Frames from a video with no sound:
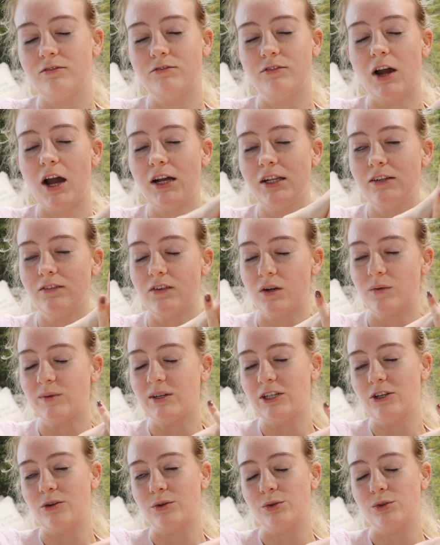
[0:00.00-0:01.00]
highly
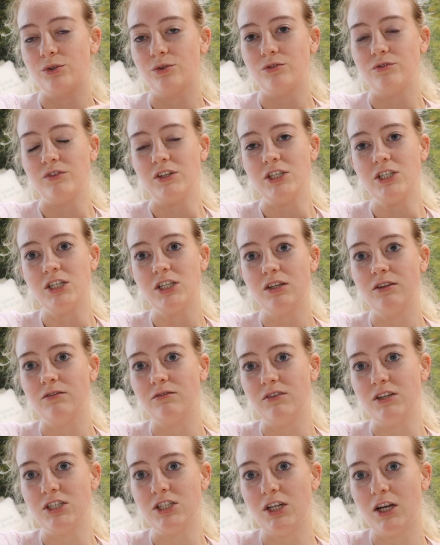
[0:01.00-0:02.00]
recommend going through Fiji
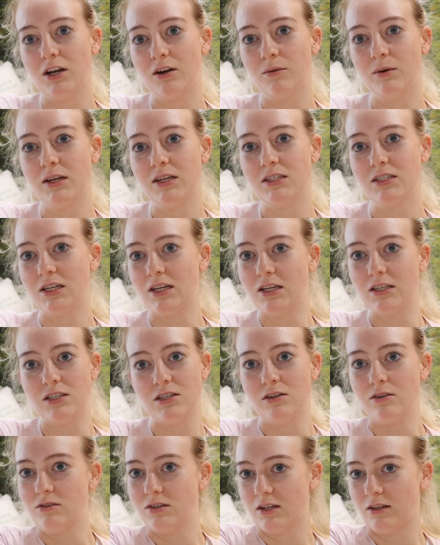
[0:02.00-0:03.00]
and Fiji Airways to get
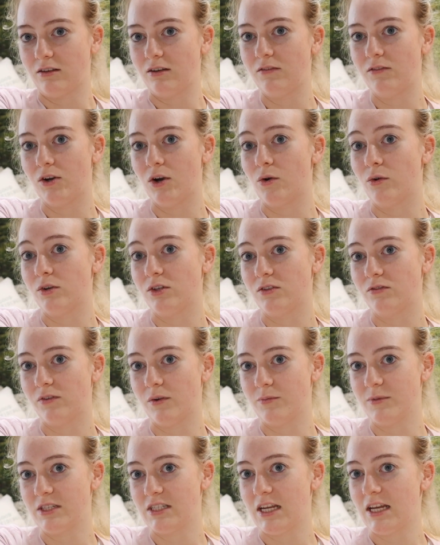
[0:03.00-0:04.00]
to New Zealand if you're going
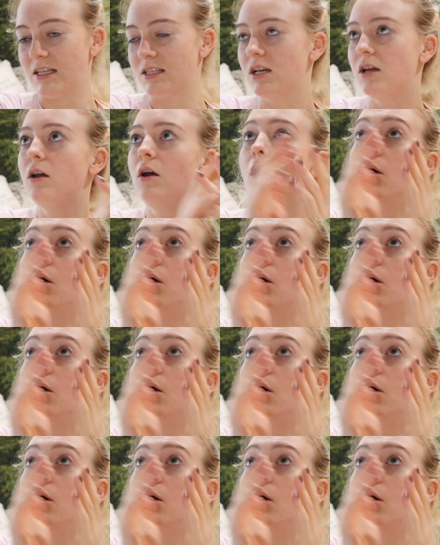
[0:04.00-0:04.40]
from the States.